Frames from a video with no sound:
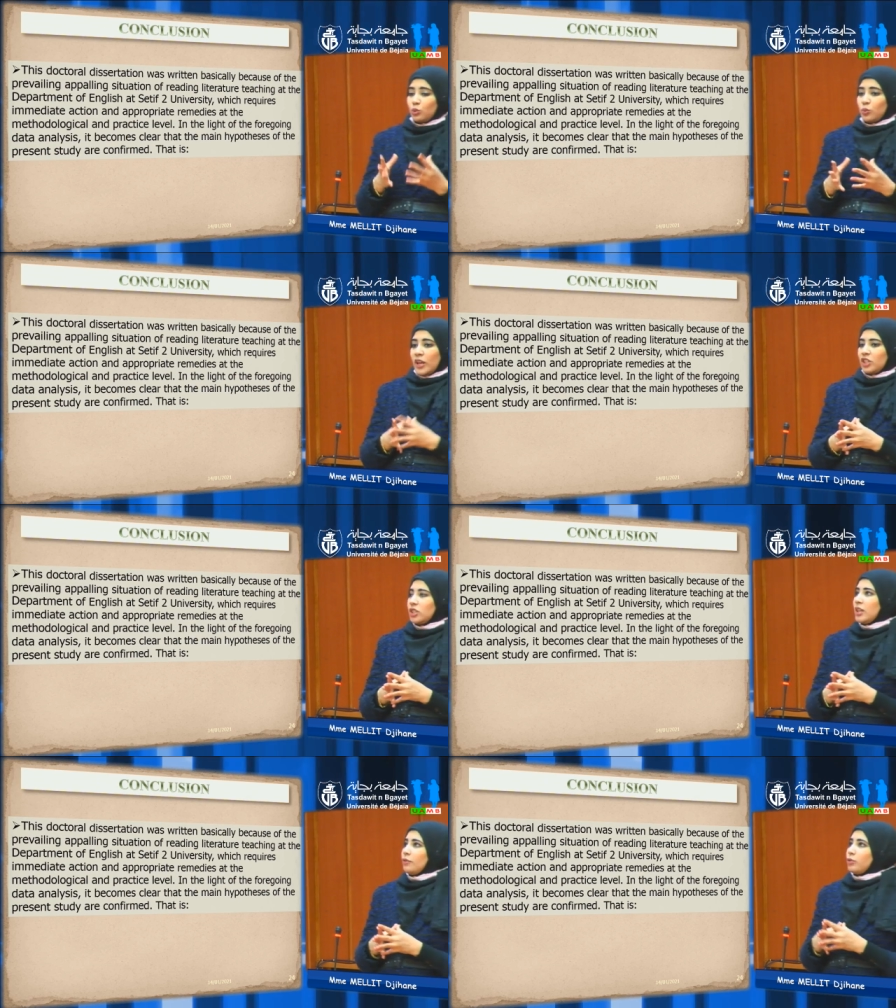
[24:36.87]

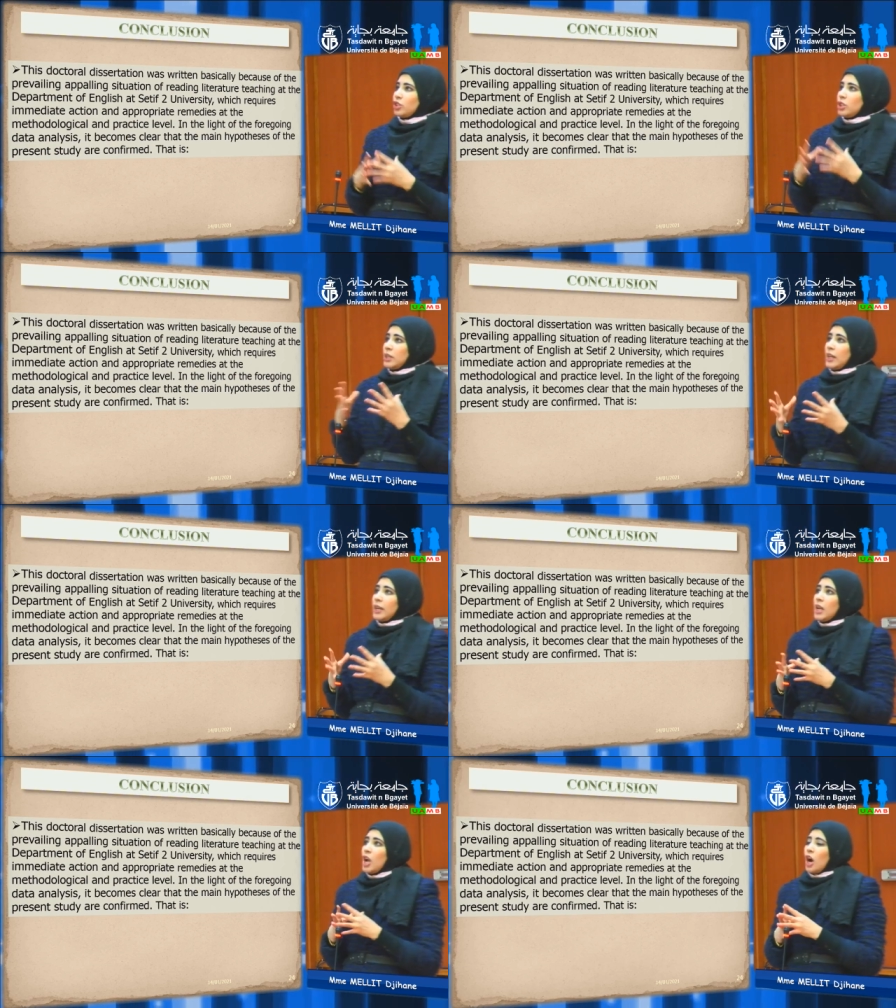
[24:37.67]
situation,
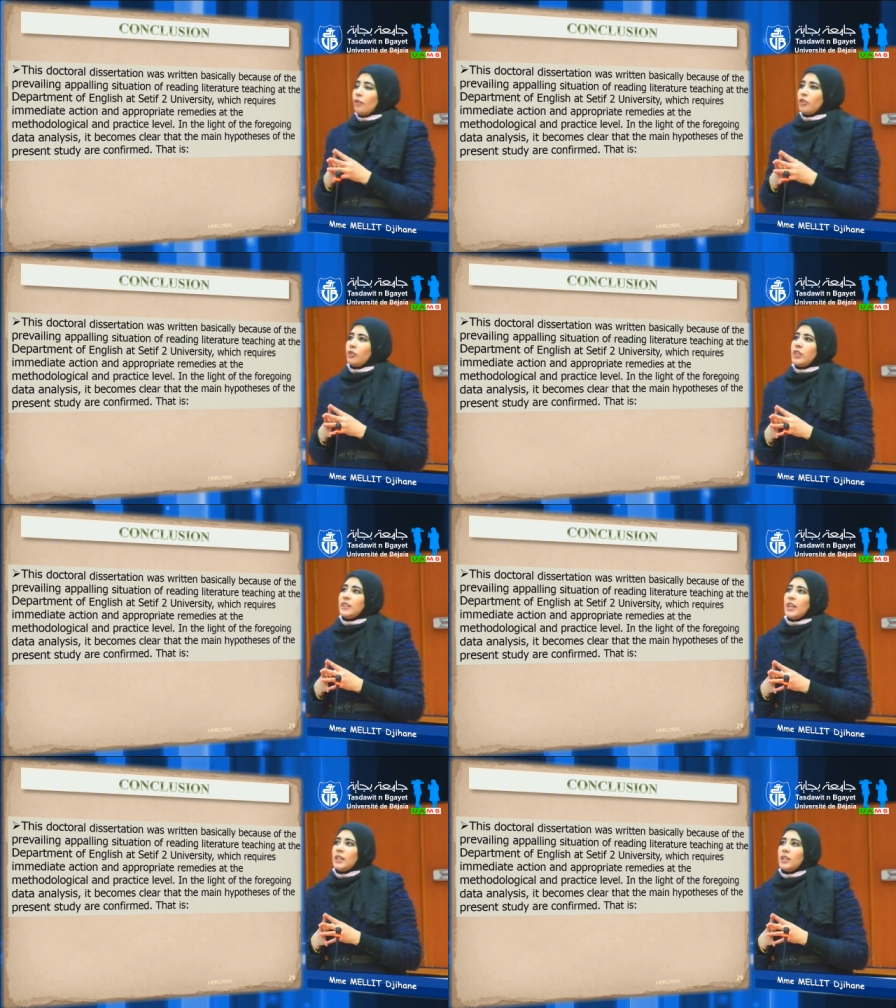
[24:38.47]
unfortunately, of the
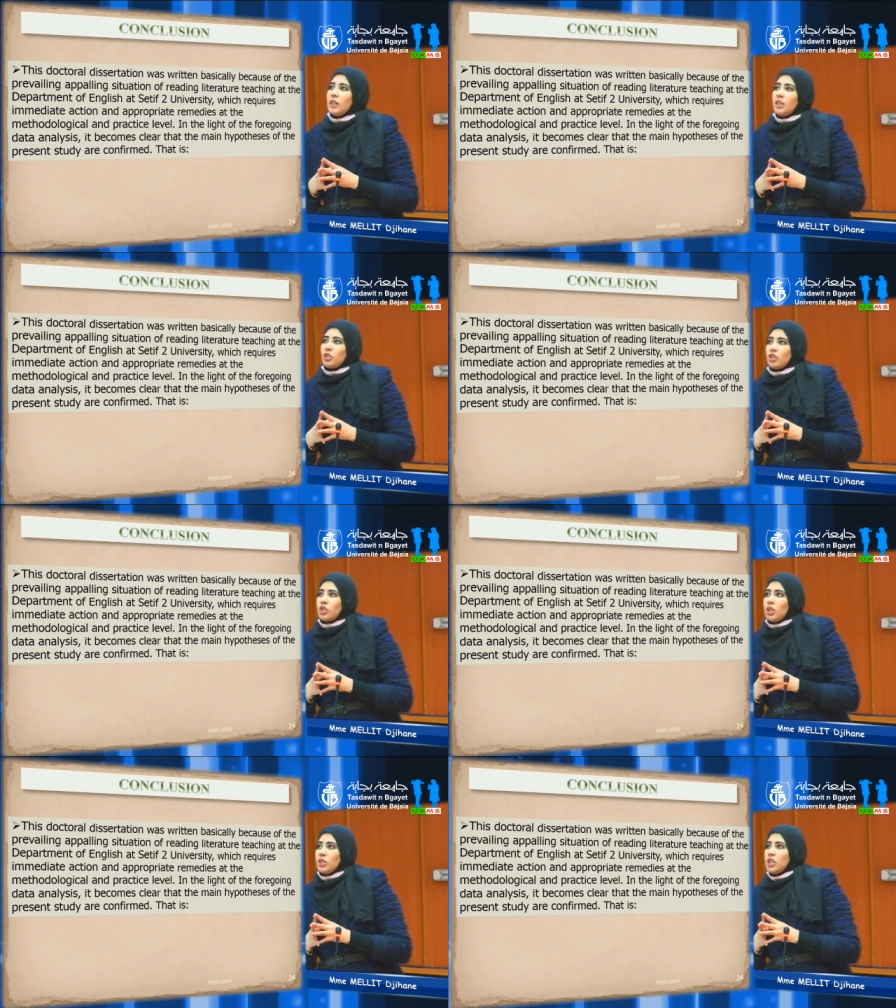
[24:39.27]
reading,
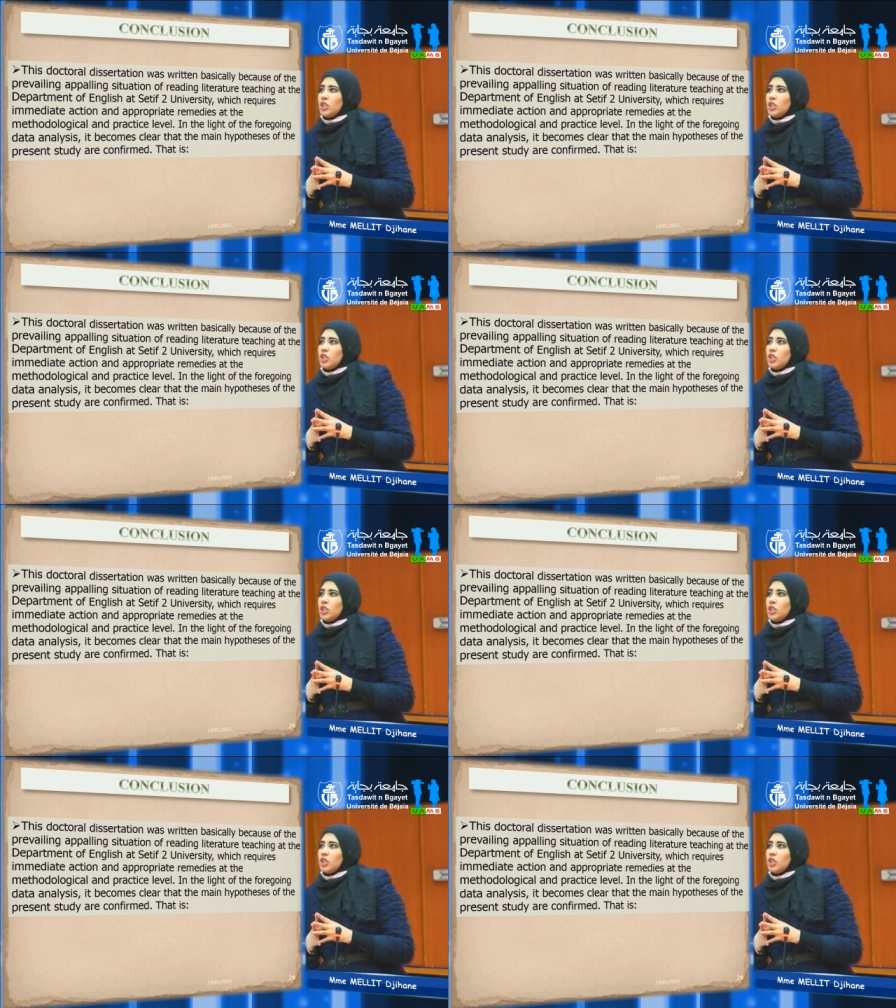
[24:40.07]
literature,